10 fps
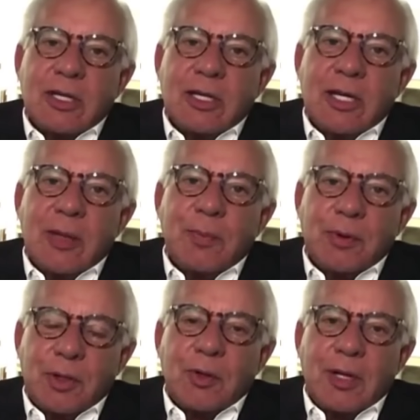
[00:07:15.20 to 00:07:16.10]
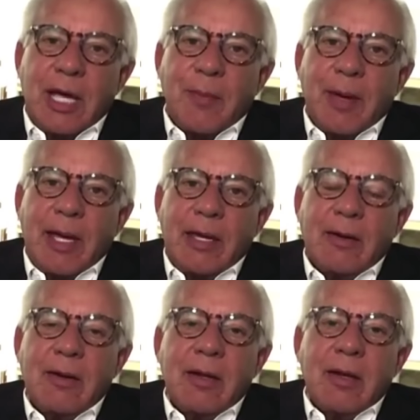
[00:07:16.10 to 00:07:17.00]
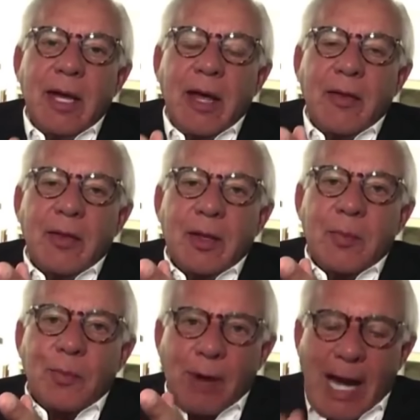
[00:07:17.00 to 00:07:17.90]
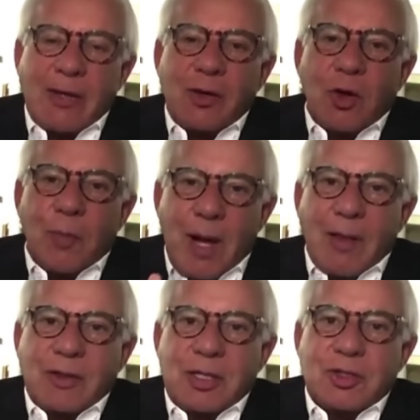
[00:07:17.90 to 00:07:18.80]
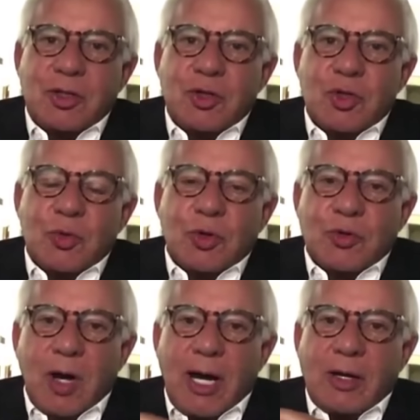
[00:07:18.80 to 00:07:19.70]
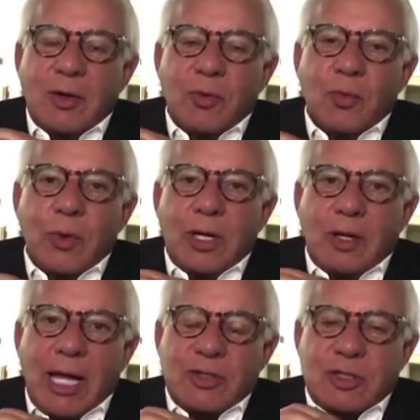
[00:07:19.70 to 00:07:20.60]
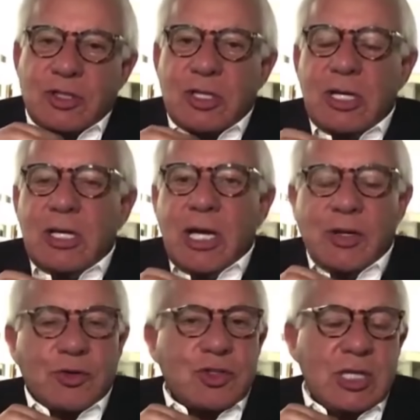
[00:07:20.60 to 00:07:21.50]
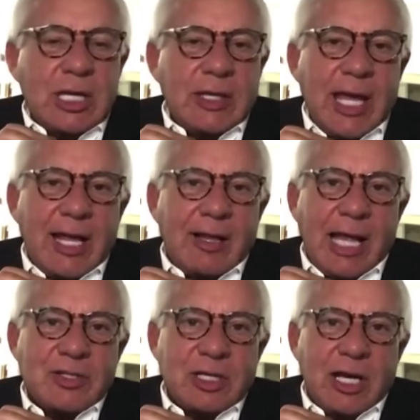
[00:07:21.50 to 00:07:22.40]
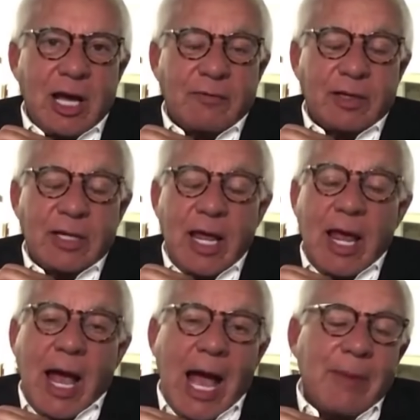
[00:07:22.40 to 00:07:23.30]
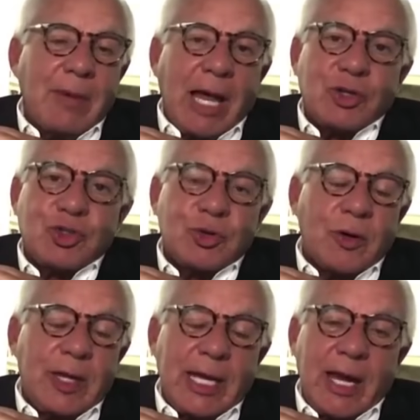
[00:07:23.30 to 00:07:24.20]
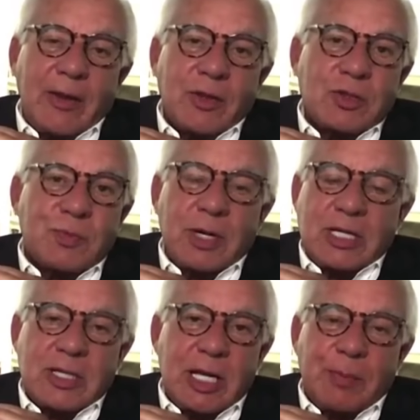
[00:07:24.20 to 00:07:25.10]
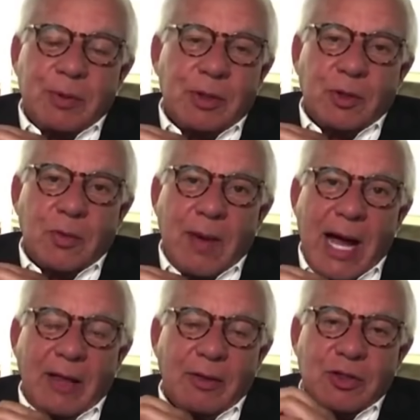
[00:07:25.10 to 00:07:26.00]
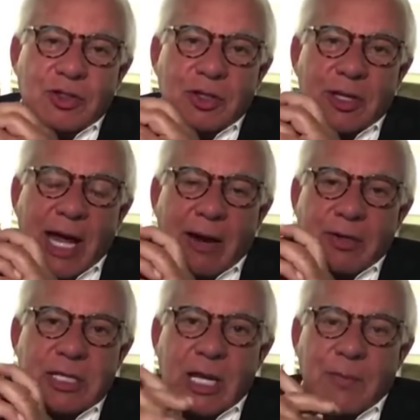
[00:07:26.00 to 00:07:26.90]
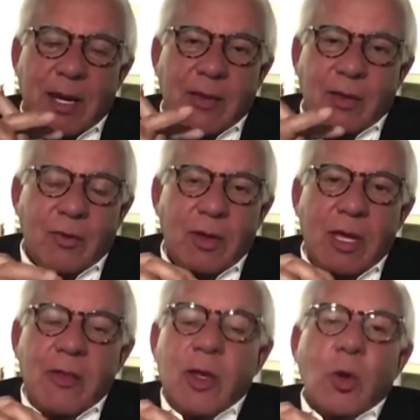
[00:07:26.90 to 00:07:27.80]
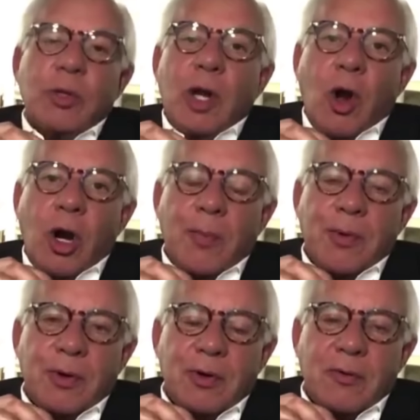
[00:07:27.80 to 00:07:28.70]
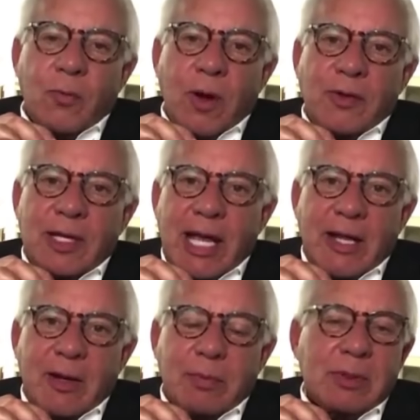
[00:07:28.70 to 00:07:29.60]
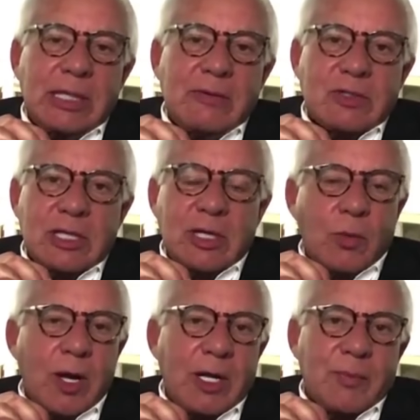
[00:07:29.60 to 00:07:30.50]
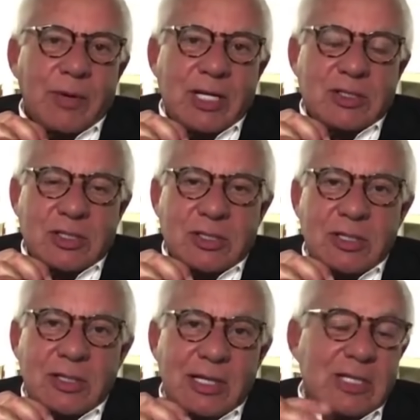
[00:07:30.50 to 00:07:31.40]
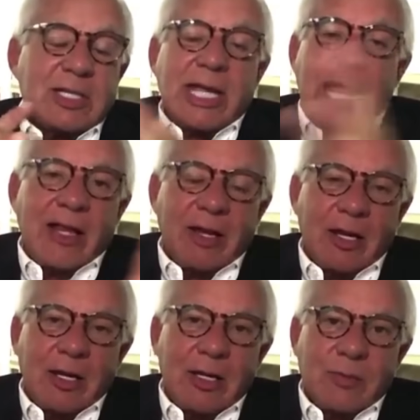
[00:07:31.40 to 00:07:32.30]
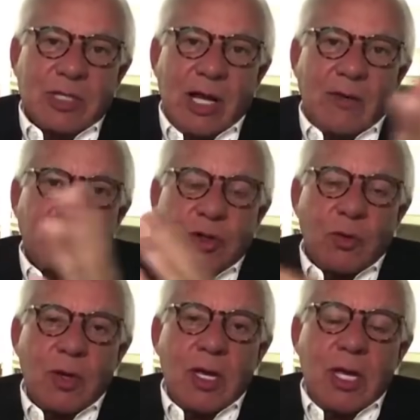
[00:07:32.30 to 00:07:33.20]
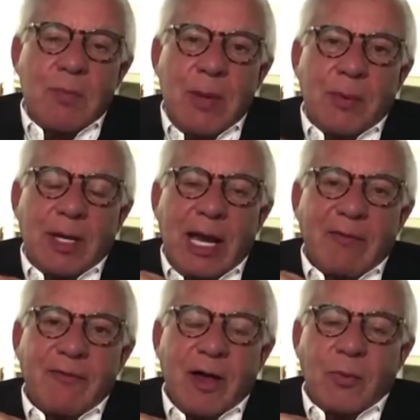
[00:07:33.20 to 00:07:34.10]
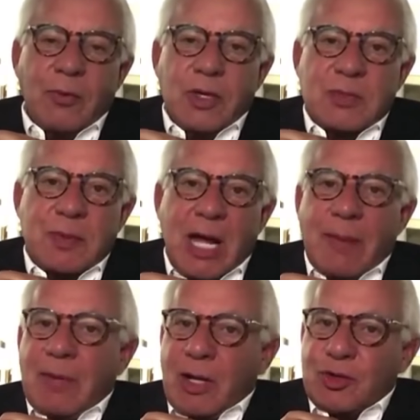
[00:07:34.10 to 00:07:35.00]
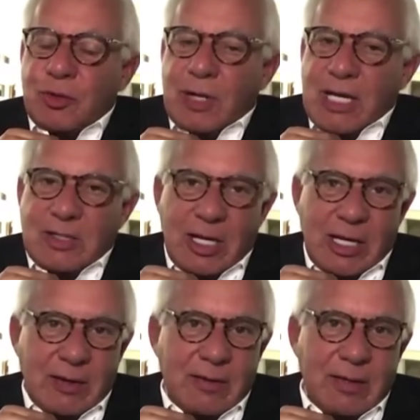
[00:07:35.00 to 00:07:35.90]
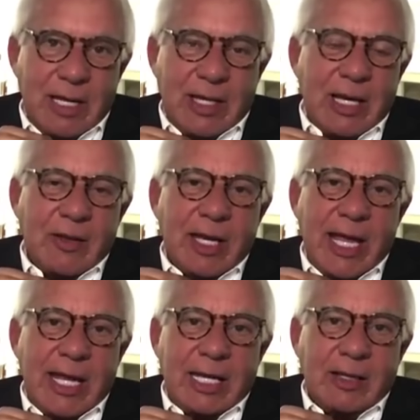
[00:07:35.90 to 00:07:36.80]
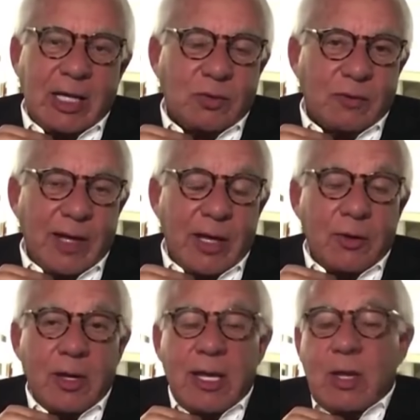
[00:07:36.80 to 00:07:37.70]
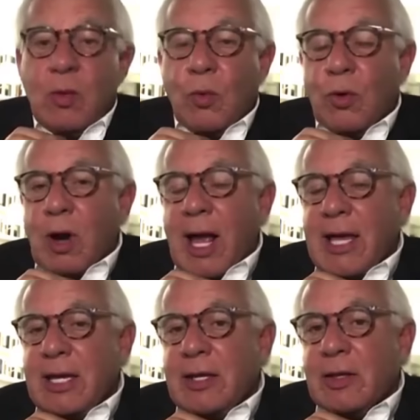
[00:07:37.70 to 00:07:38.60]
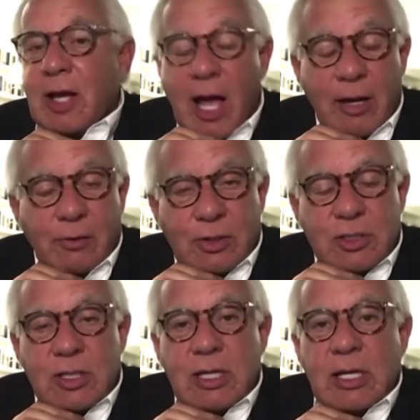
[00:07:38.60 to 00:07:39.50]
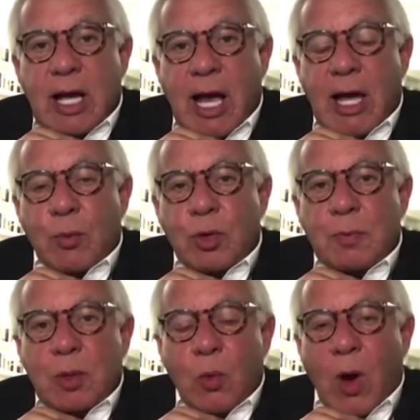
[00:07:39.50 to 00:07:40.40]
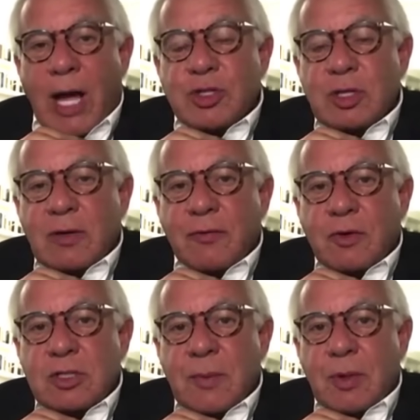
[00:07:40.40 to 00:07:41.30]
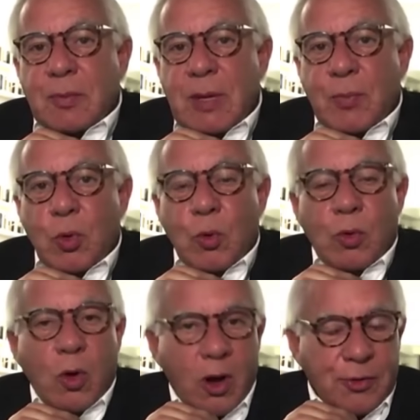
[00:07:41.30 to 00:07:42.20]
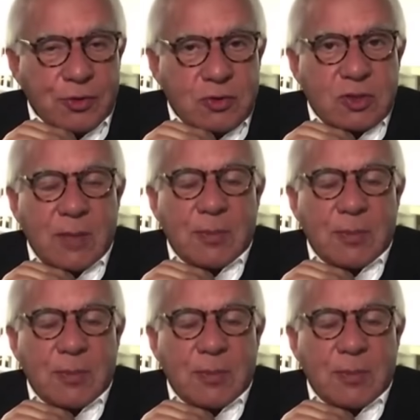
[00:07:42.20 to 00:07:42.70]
in a political campaign and the practical politicians who are trying to win elections. And you're seeing that classic conflict. I'm not sure in the end this brings any political mileage to the Harris campaign, though. The only arbiter of what the candidate believes in and what he embraces is the candidate himself. So people can have fun with this, but I'm not sure it has any, in the end of the day, any electoral value. Were I in the Congress, I would be watching for some of the people who were authors of